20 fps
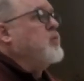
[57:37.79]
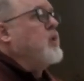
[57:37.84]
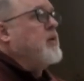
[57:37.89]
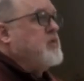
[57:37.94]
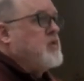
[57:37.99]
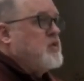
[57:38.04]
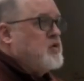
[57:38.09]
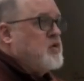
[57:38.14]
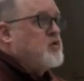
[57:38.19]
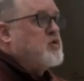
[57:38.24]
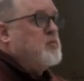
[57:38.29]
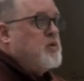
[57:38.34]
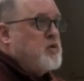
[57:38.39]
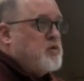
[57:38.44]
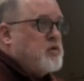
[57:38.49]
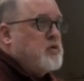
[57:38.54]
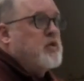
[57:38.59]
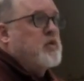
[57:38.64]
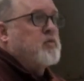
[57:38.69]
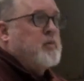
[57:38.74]
Wherever there's
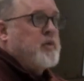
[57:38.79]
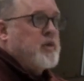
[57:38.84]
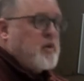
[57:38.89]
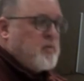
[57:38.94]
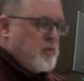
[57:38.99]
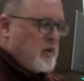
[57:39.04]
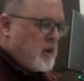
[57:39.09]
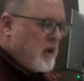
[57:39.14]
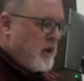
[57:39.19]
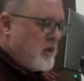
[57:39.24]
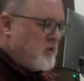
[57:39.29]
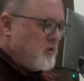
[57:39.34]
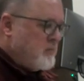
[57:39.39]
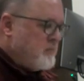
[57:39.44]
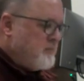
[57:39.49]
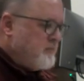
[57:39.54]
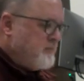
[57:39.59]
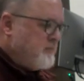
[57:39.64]
distribution, there will be communication.